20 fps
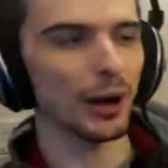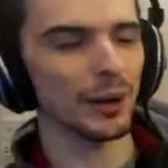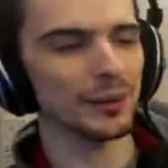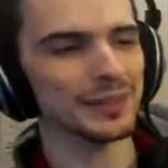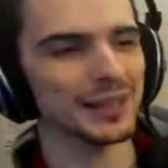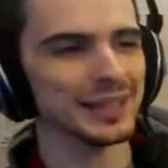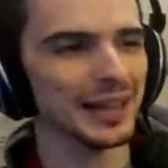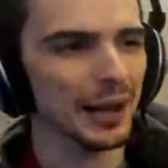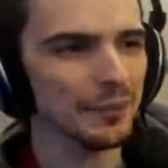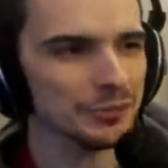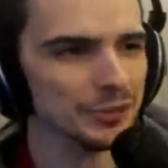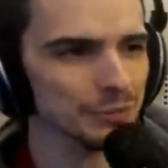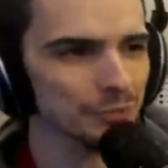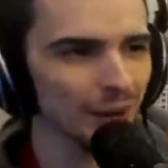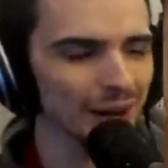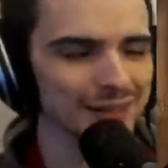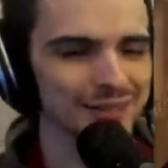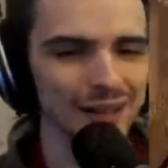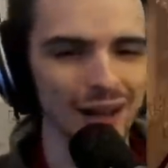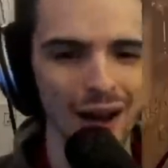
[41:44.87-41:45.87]
I, like, I'm
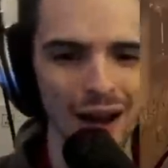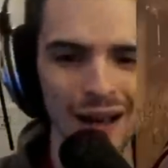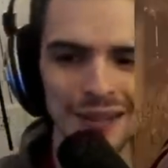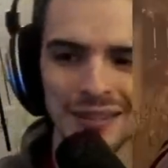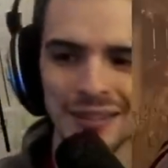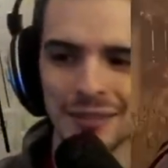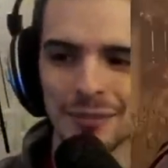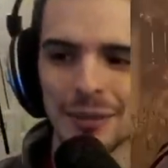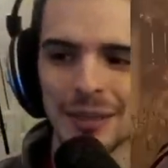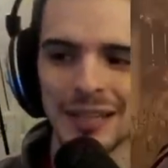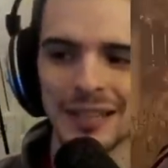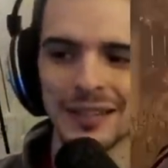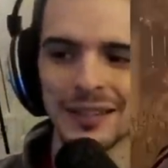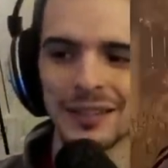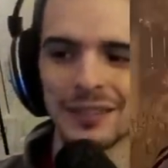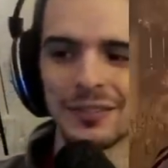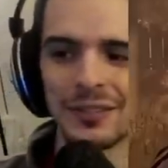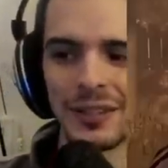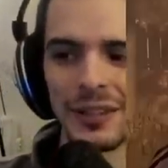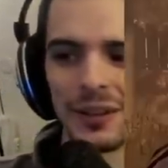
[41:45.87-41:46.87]
surprised Otz is making
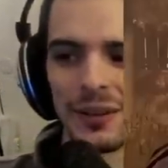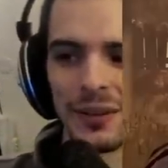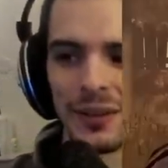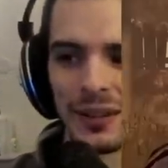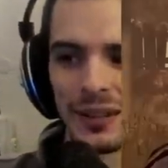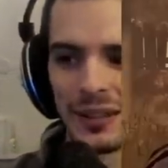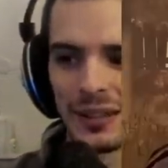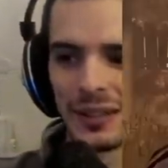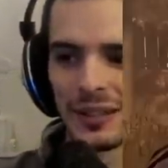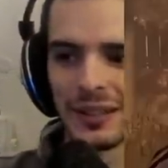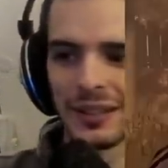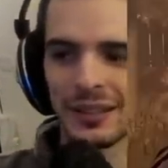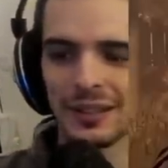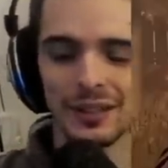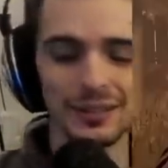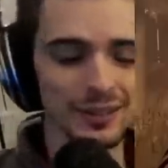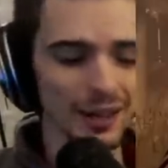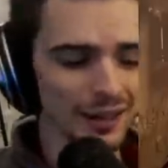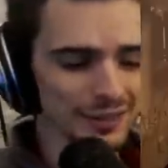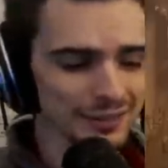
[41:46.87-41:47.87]
this video
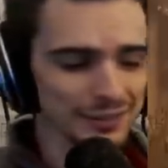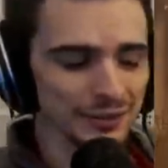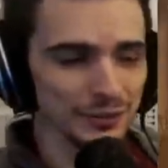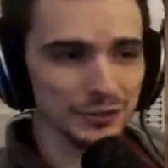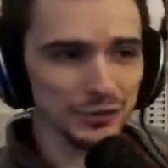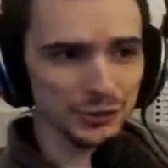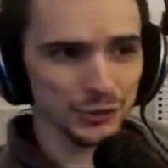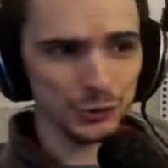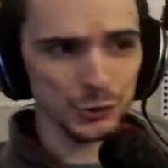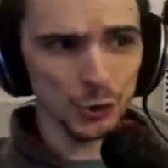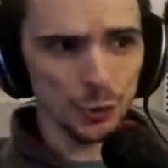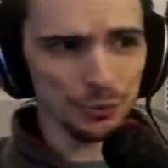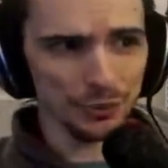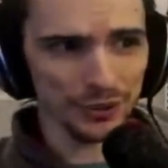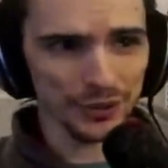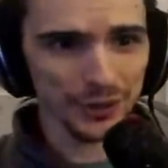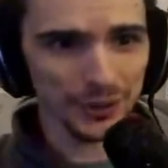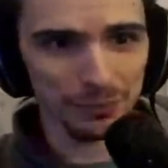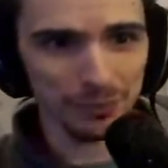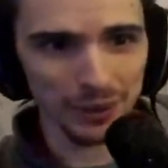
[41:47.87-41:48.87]
because Otz is a
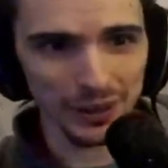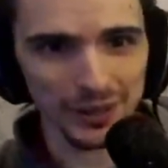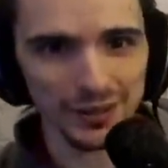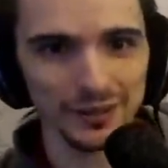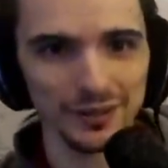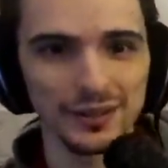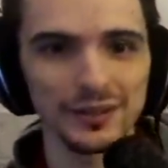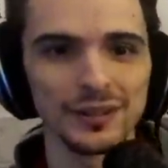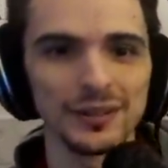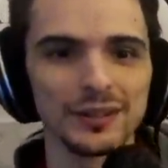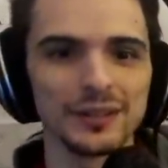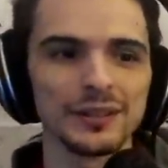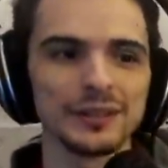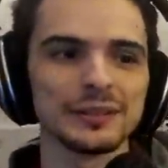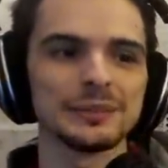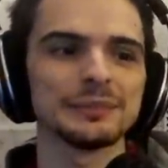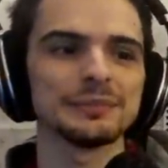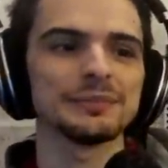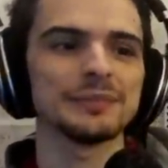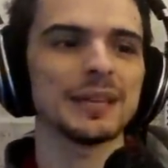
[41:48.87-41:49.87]
super good player.
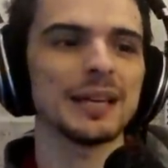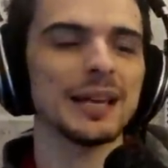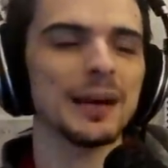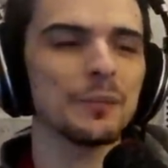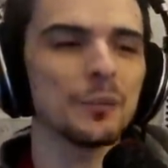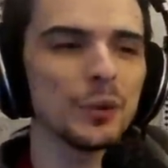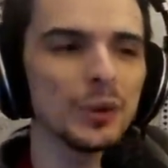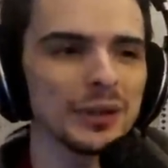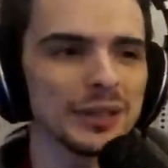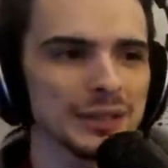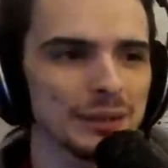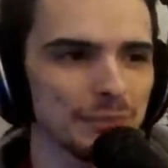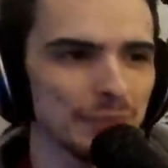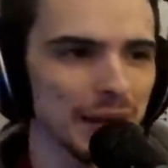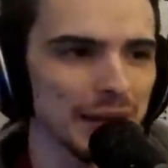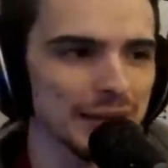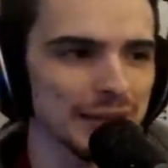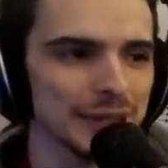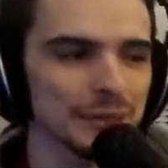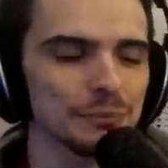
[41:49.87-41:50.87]
And I'm willing to
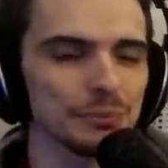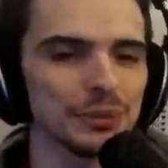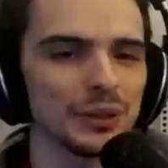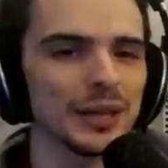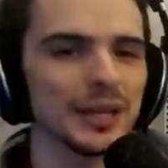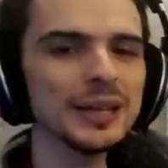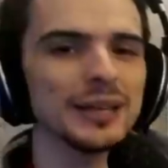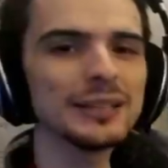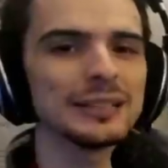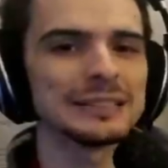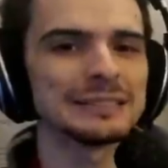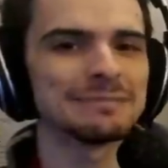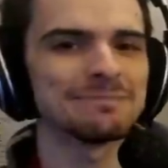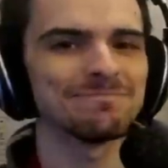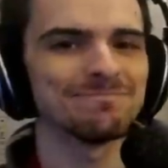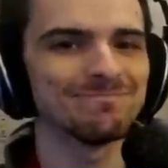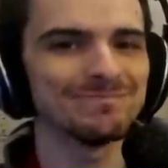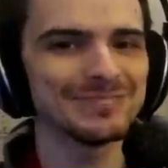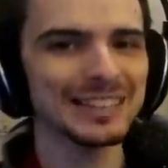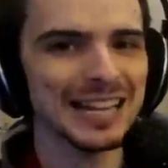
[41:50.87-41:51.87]
bet he can play
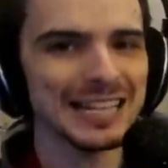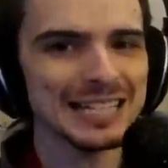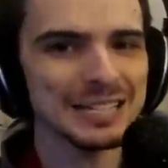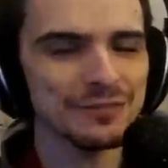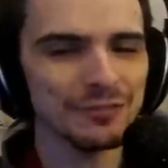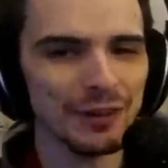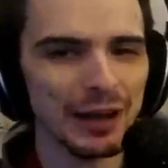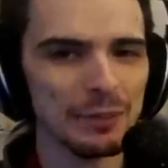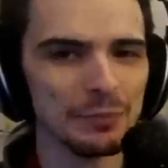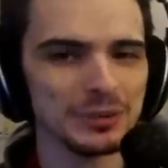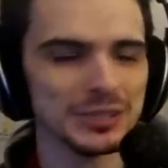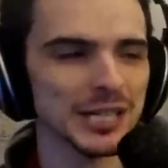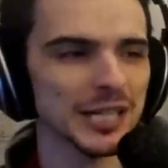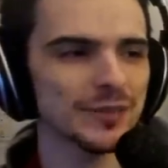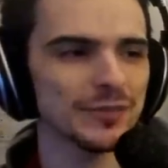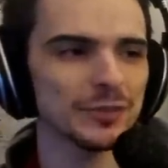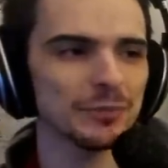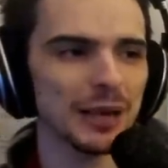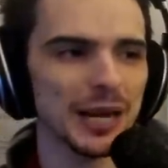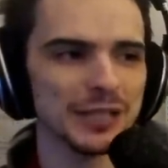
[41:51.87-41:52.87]
95%
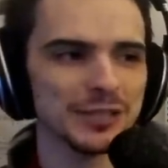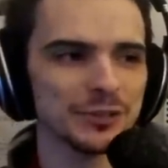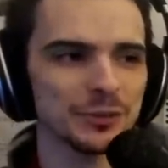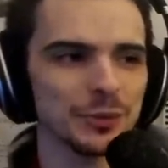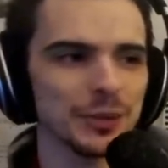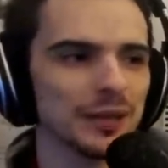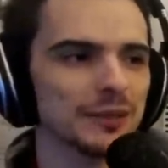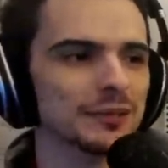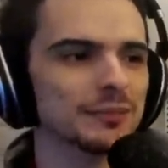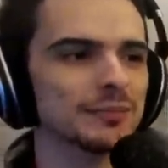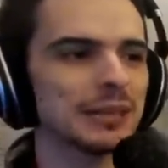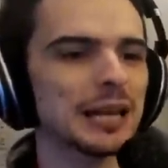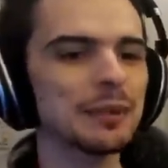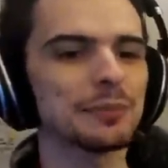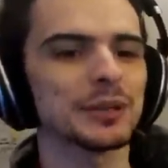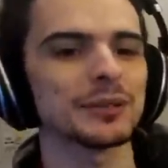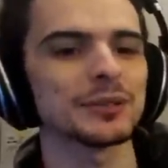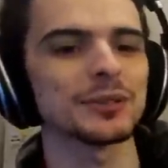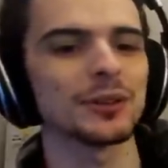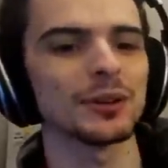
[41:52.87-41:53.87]
of his matches without
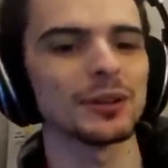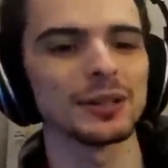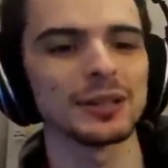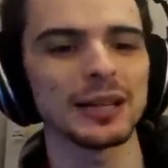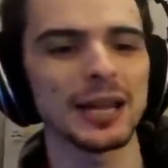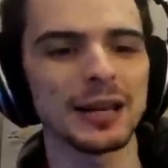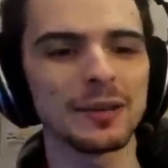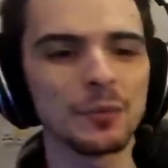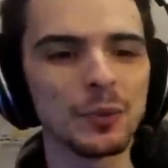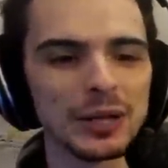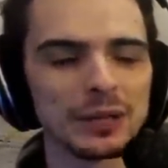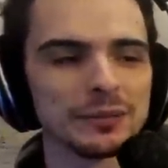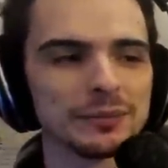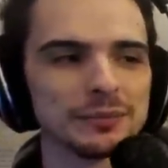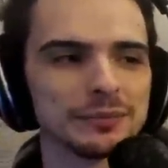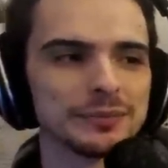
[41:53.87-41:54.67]
camping or tunneling and win.